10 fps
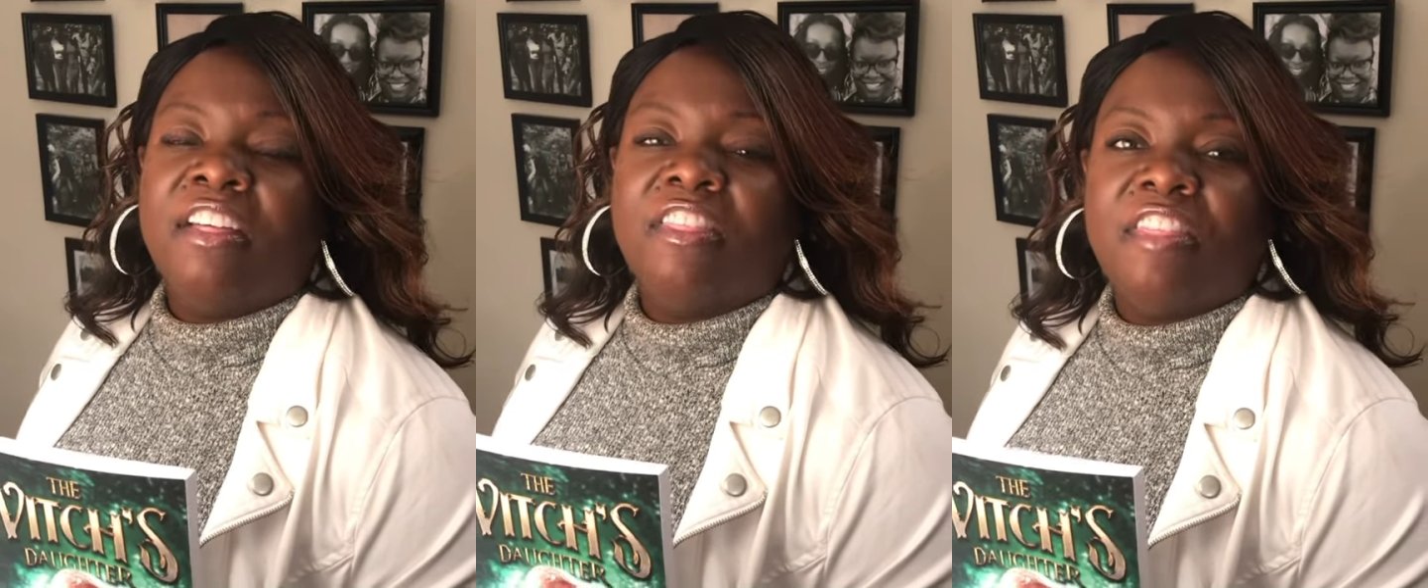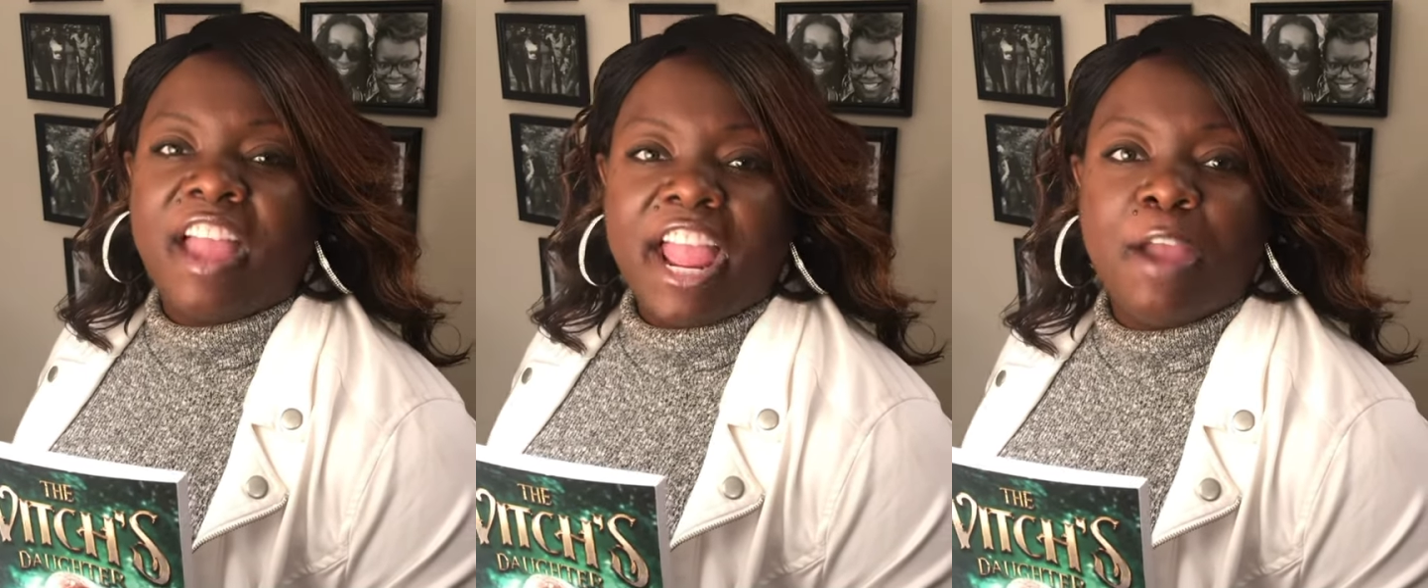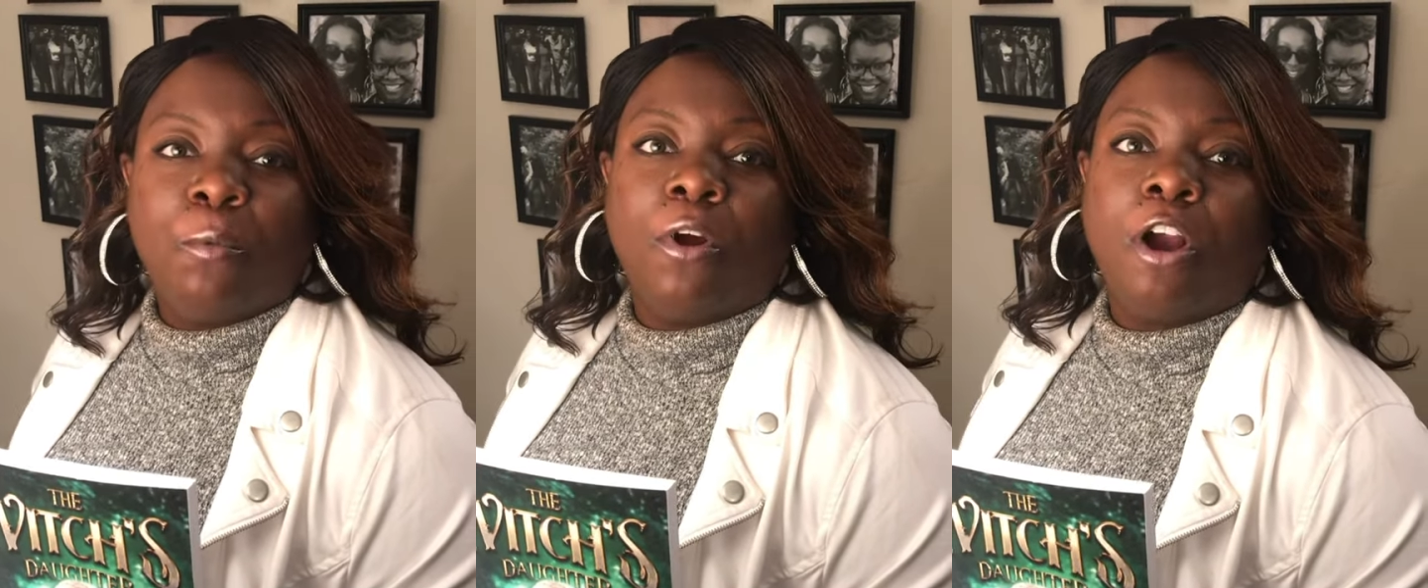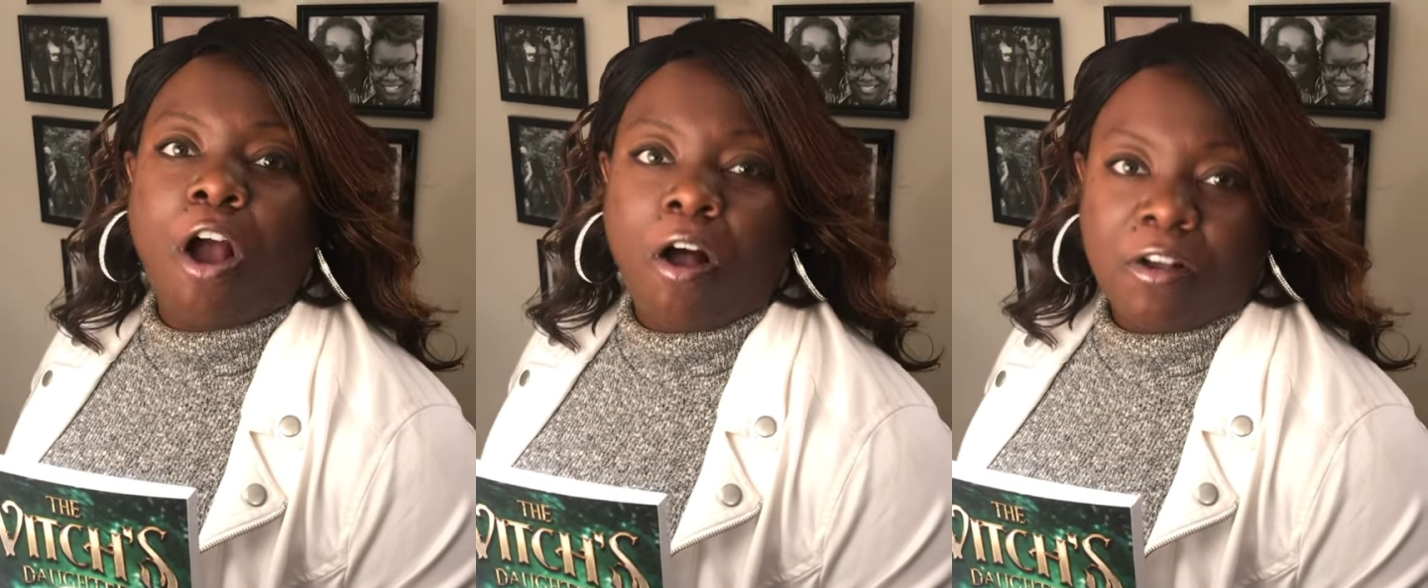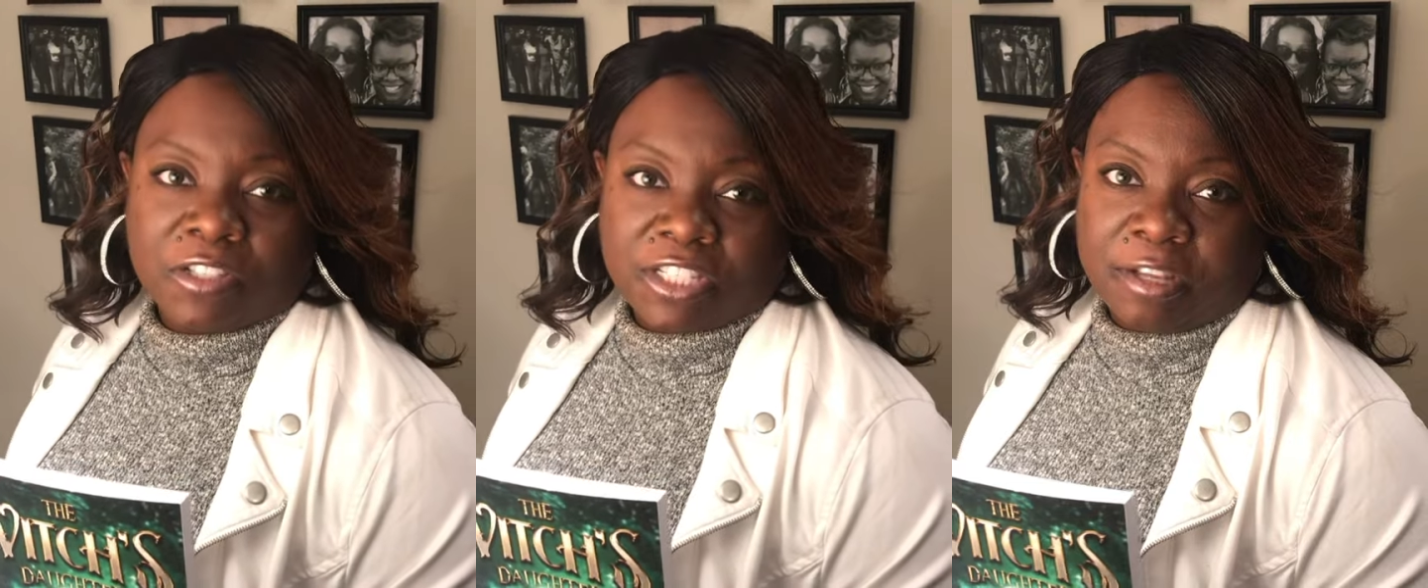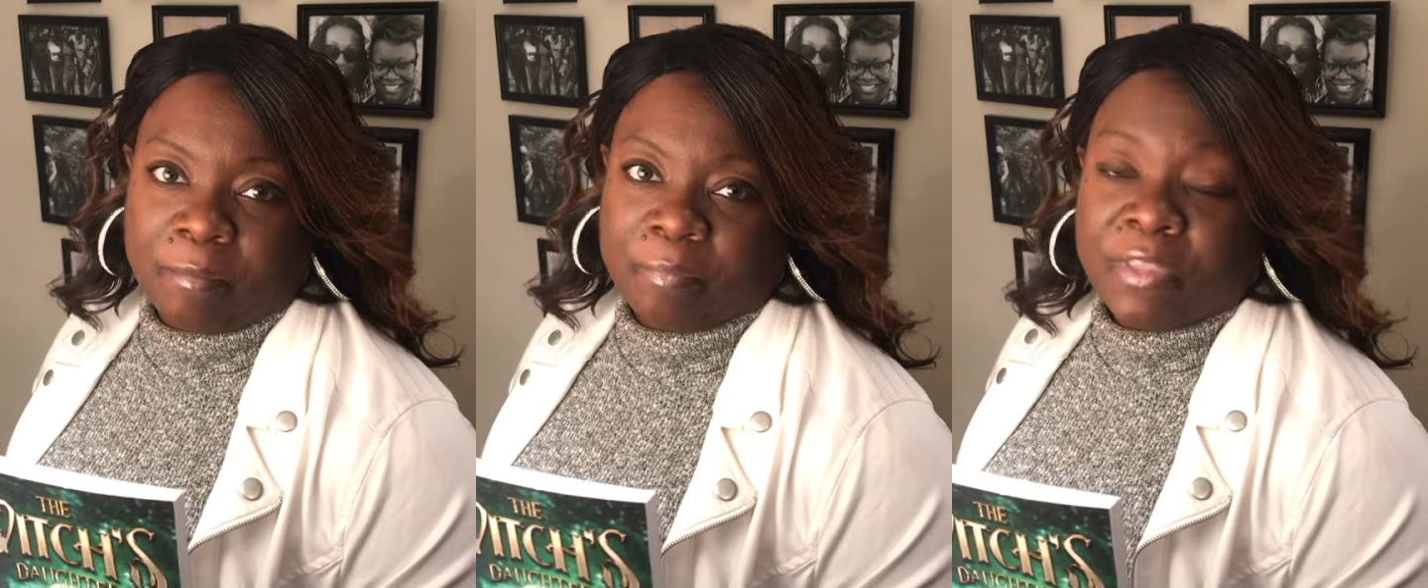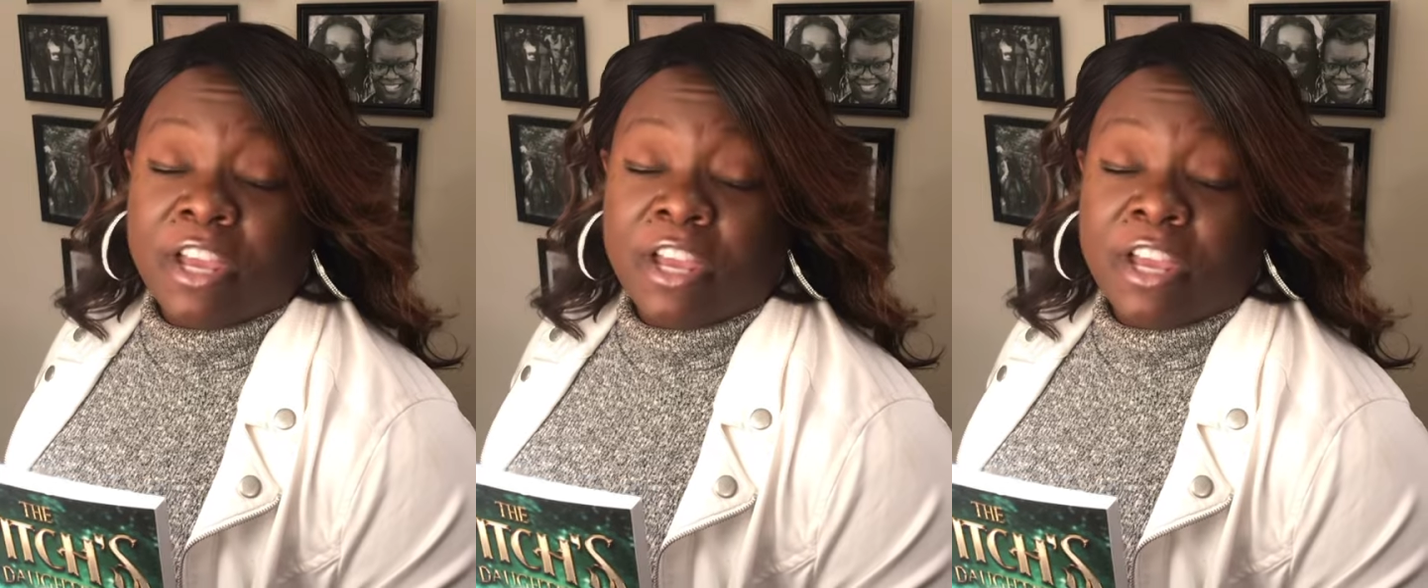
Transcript: they were awesome.